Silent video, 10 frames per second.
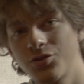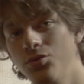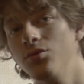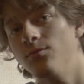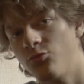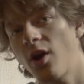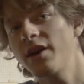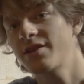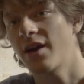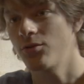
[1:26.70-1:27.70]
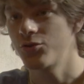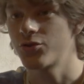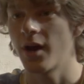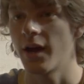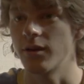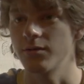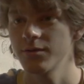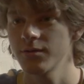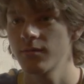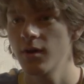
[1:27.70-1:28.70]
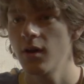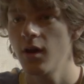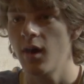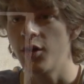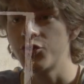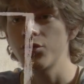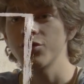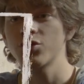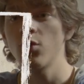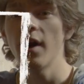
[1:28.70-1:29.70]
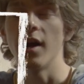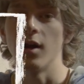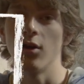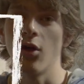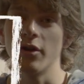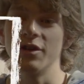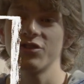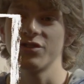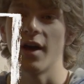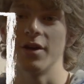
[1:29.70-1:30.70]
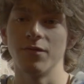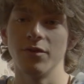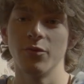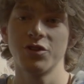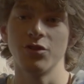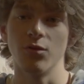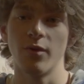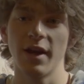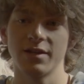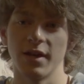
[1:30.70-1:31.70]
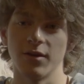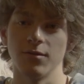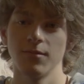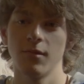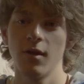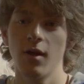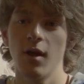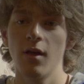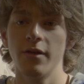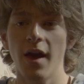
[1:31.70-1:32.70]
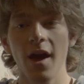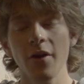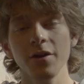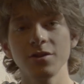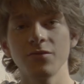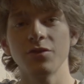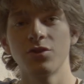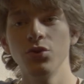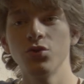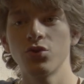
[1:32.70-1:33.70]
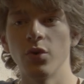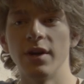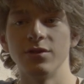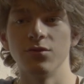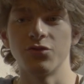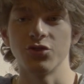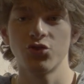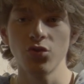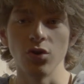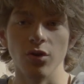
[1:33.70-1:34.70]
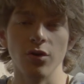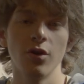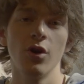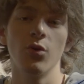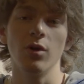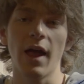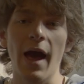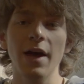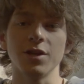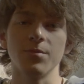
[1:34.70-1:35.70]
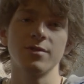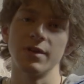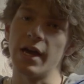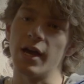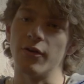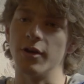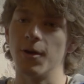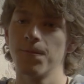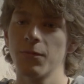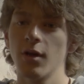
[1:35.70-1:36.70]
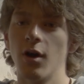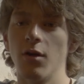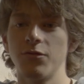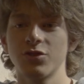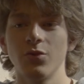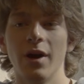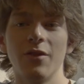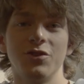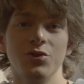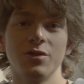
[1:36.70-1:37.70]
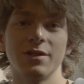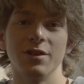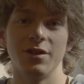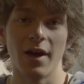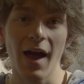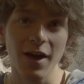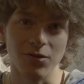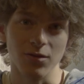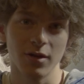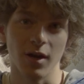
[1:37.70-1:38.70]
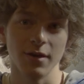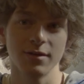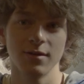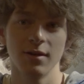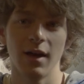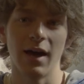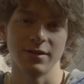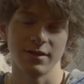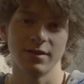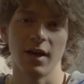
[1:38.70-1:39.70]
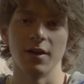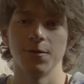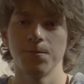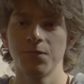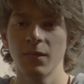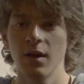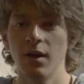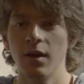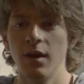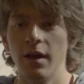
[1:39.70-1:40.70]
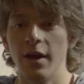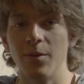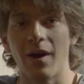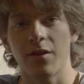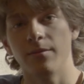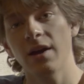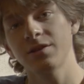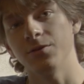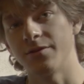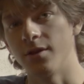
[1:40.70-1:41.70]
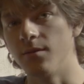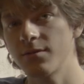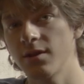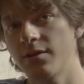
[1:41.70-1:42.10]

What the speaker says: two right-angled triangles, and draw a square along each side of the original rectangle, the areas of the two squares you've just drawn will add up to the area of the square that uses the diagonal cut as a side. In mathematical terms,